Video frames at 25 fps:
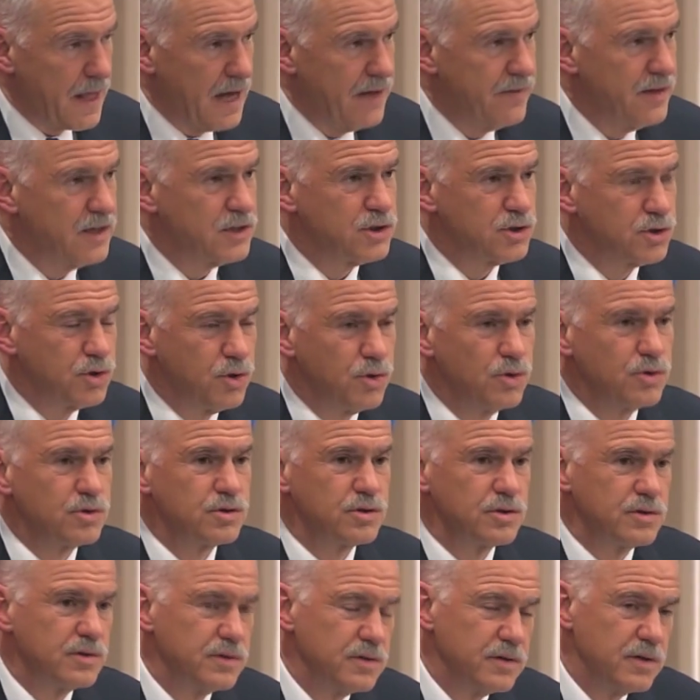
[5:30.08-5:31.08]
And that
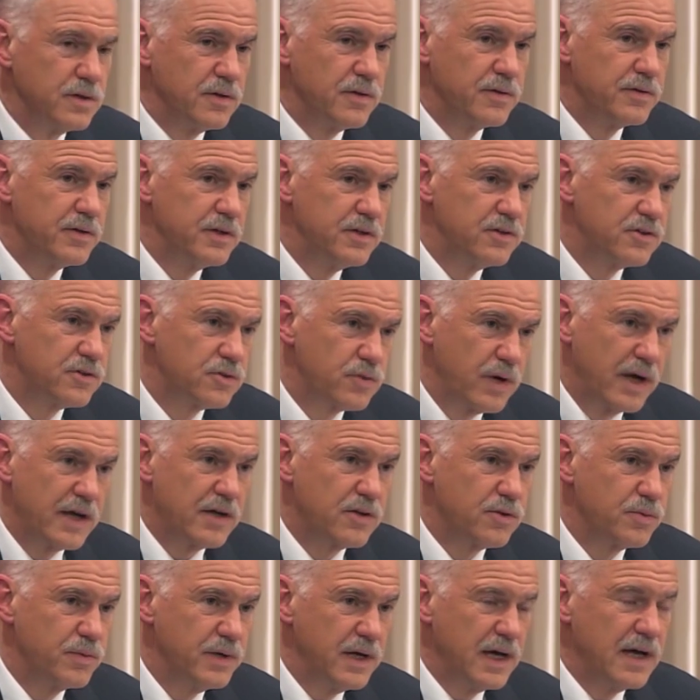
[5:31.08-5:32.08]
shows the
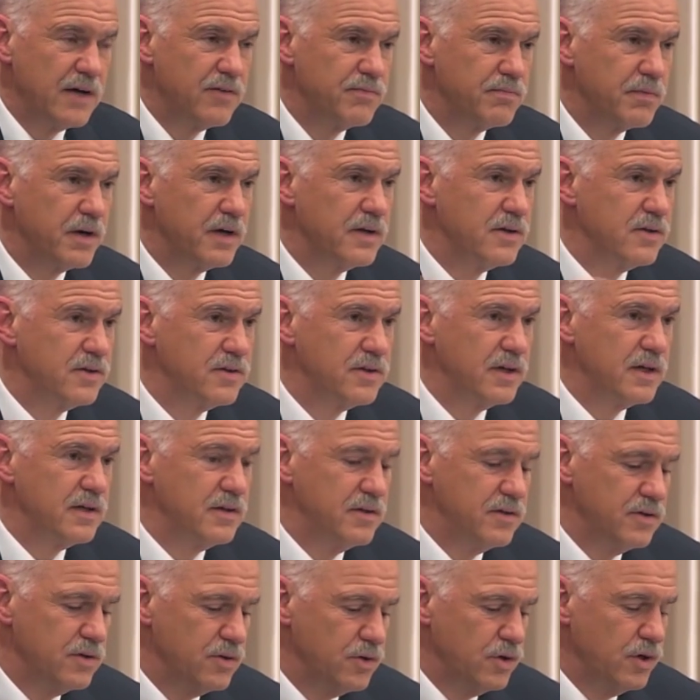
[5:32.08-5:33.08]
strength we have. Martin
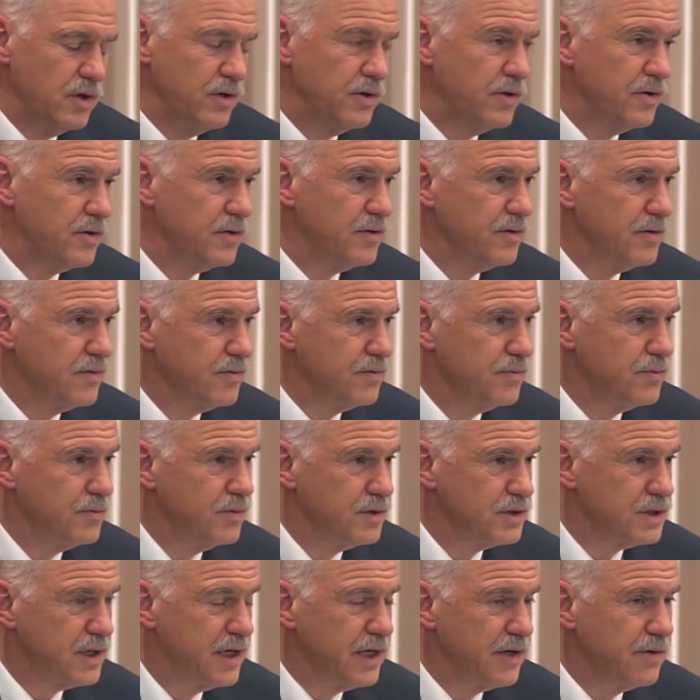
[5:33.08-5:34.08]
said earlier,
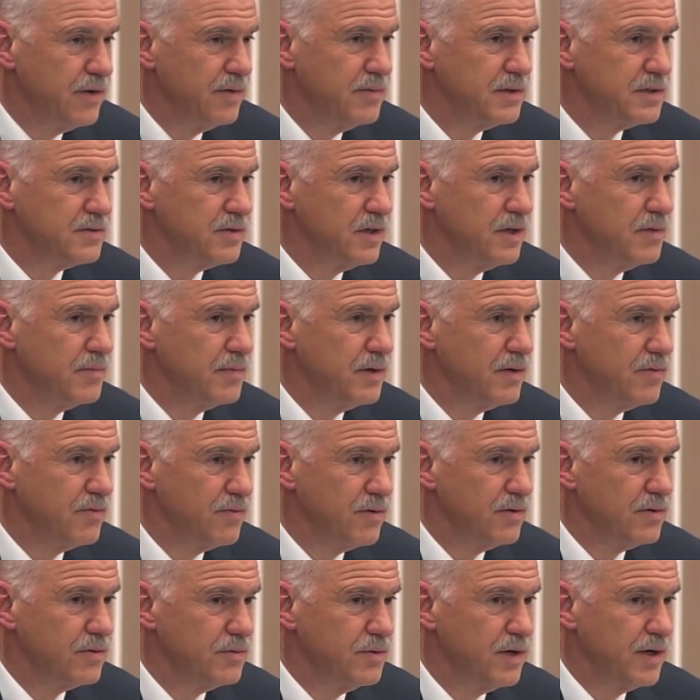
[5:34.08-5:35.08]
which I agree very
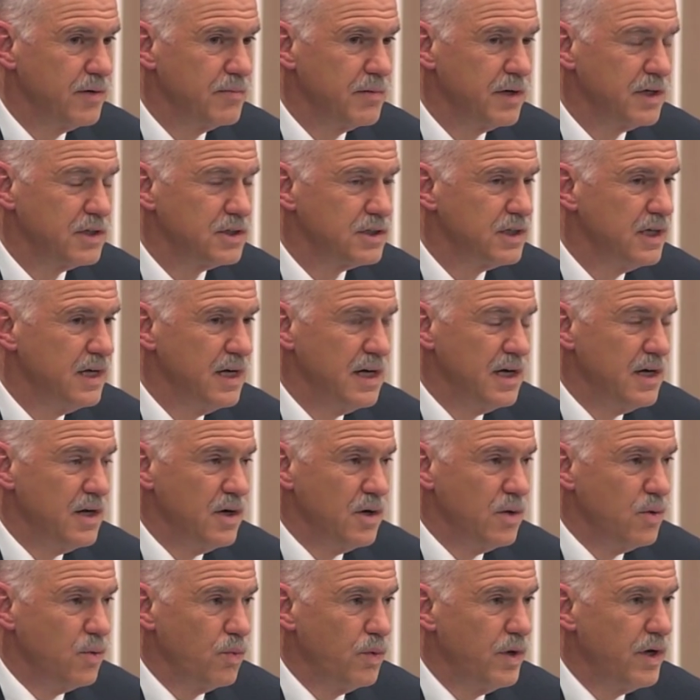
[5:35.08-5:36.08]
much,
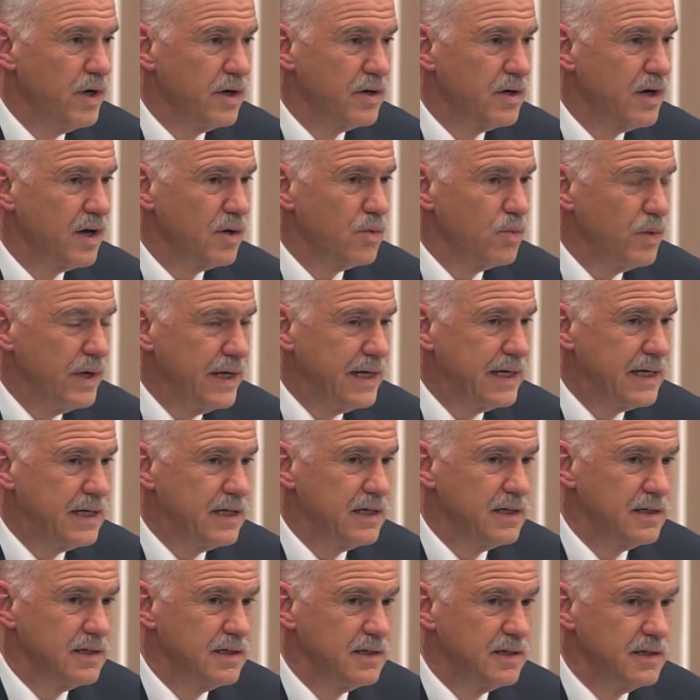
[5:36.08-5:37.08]
we are not
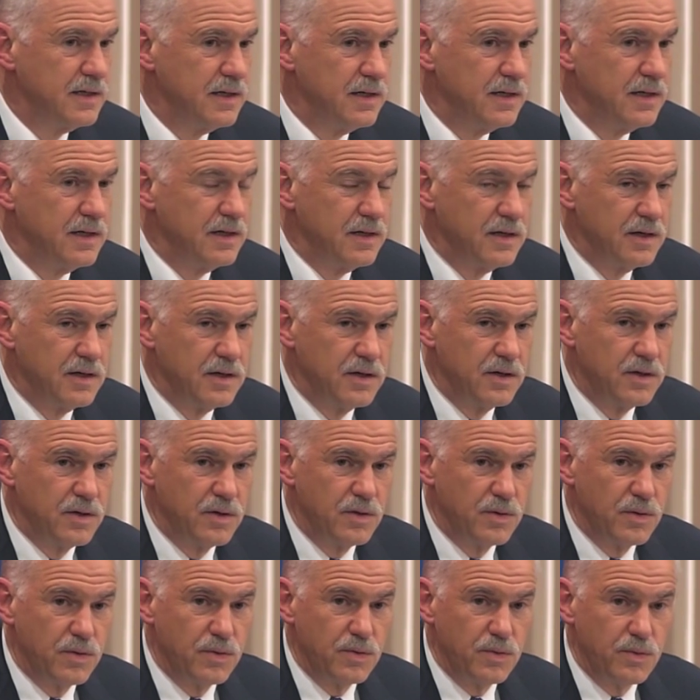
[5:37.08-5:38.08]
weak.
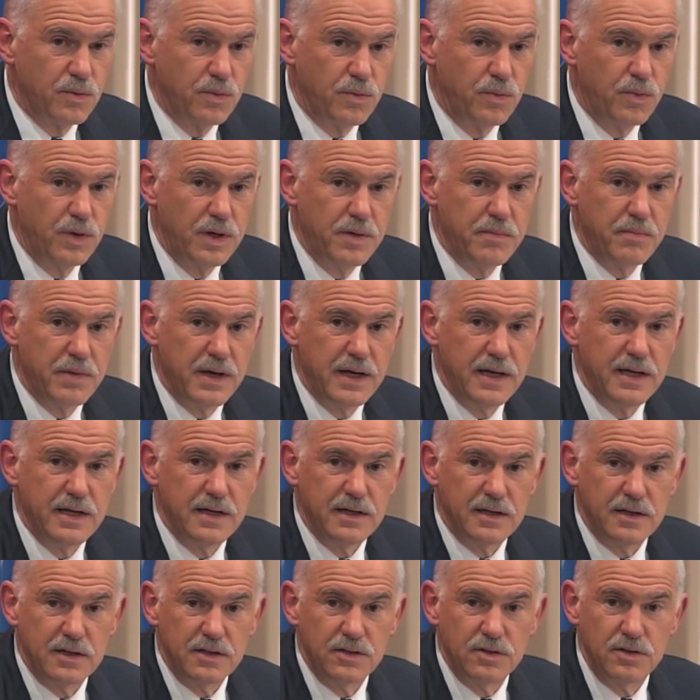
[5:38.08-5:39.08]
We
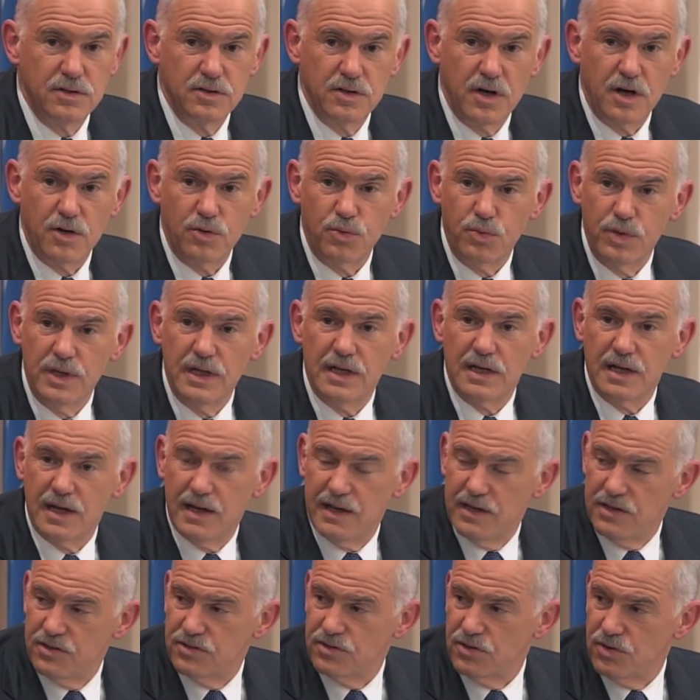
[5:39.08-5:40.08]
may not
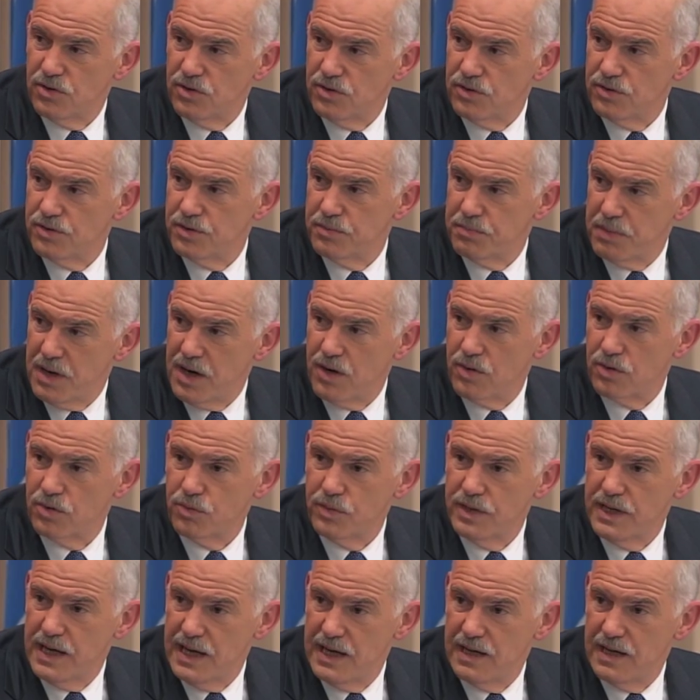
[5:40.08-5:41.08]
realize the power we